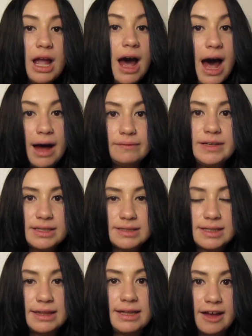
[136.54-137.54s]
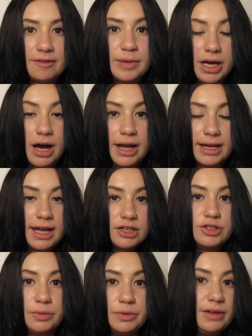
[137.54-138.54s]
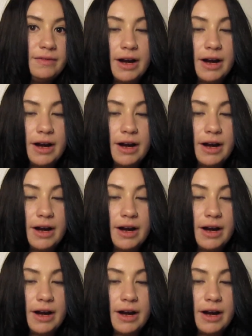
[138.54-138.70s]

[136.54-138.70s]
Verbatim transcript: Obviously, the FBI can do the